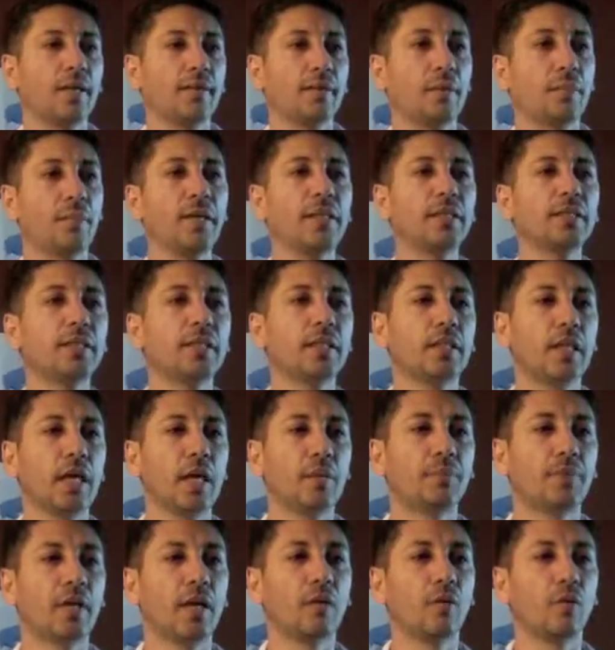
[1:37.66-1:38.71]
The plastic
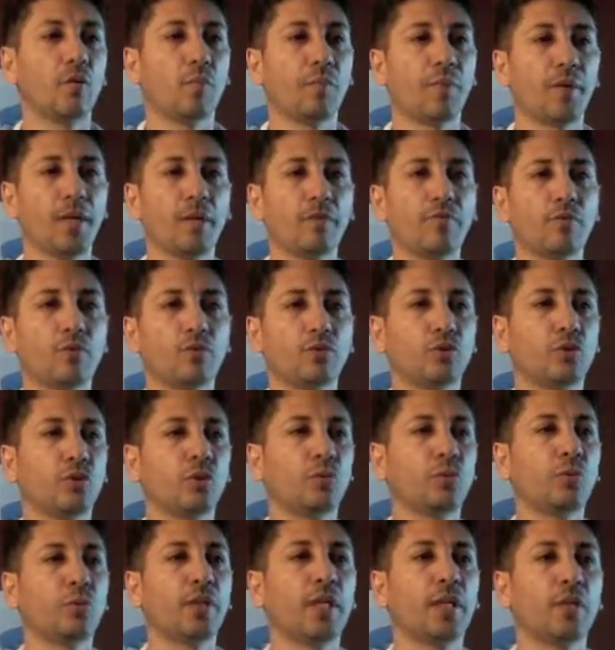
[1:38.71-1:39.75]
caps are opaque for
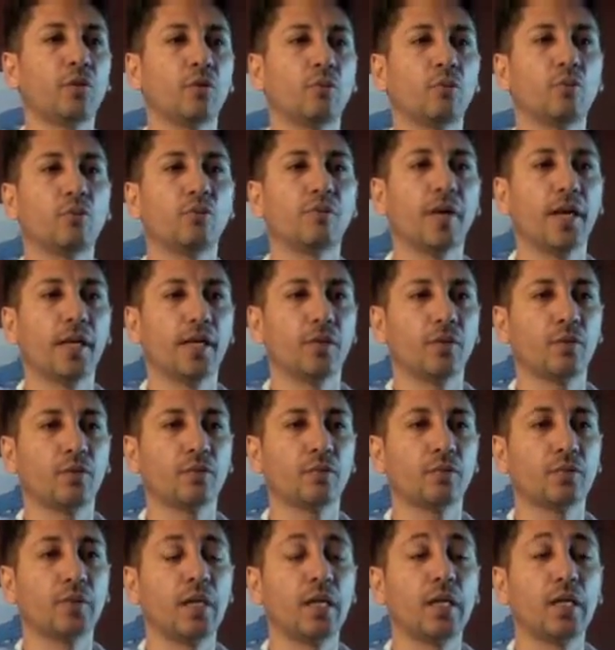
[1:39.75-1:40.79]
tubes with a normal vacuum.
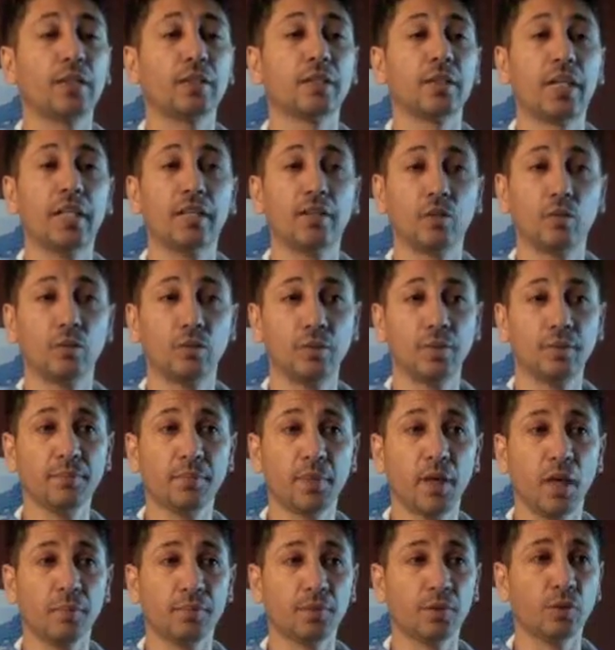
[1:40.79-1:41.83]
Translucent
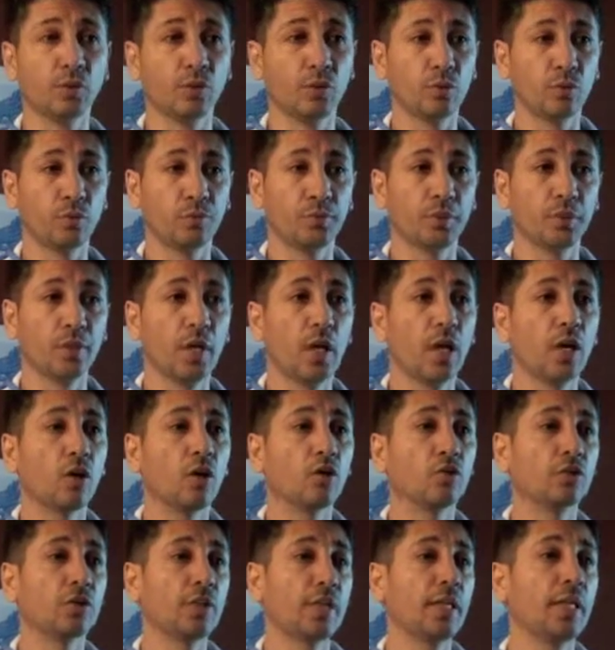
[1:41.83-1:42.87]
top tubes
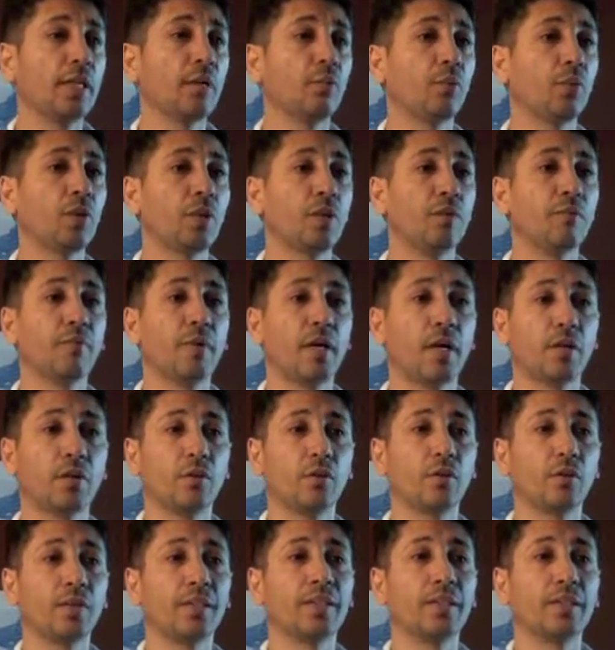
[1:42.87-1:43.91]
contain a weaker
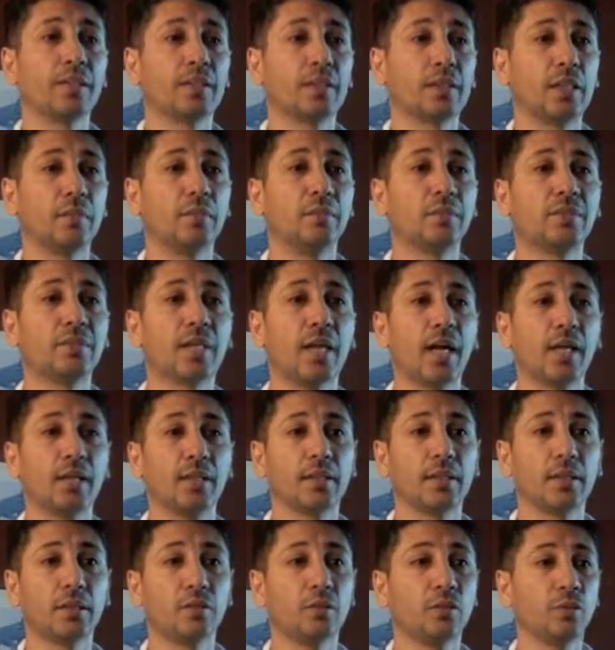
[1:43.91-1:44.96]
vacuum in the same
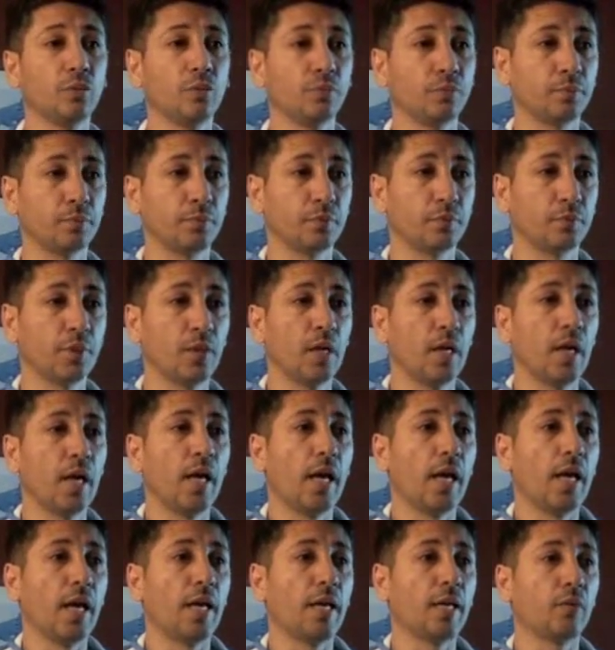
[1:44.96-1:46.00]
sized tubes
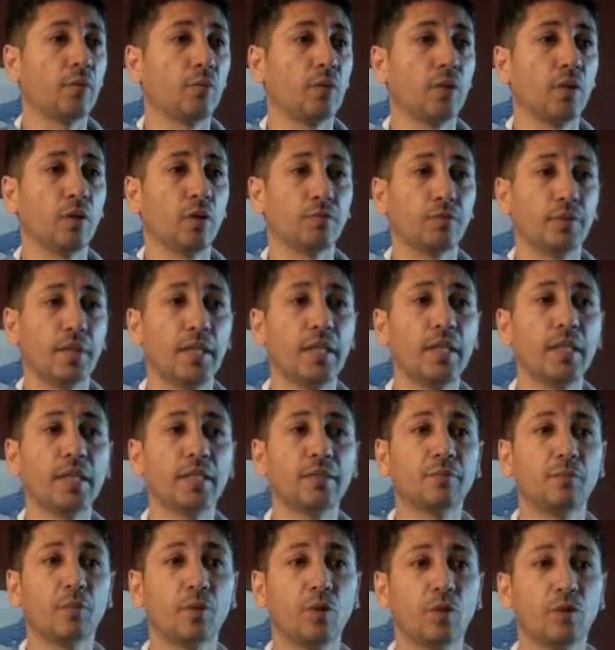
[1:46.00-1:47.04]
and will obtain
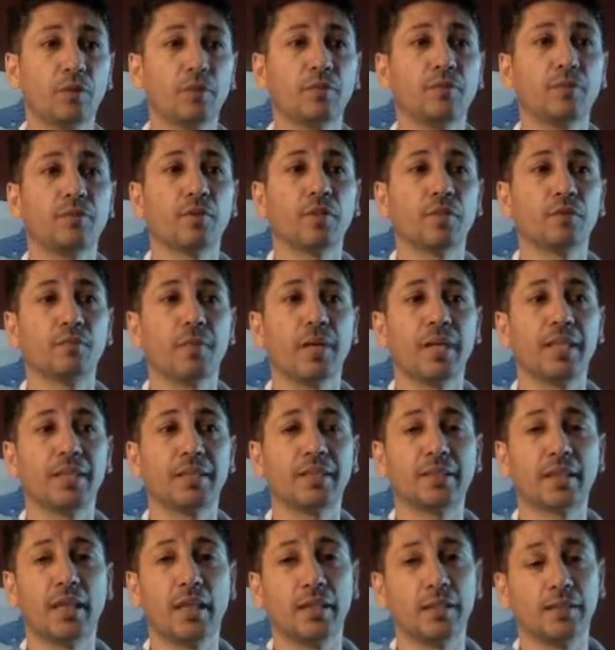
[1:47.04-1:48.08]
less blood for smaller
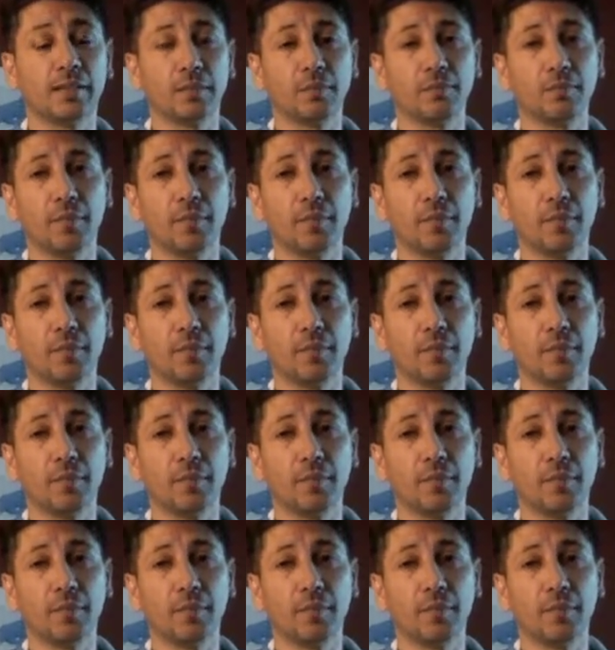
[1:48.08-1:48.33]
sized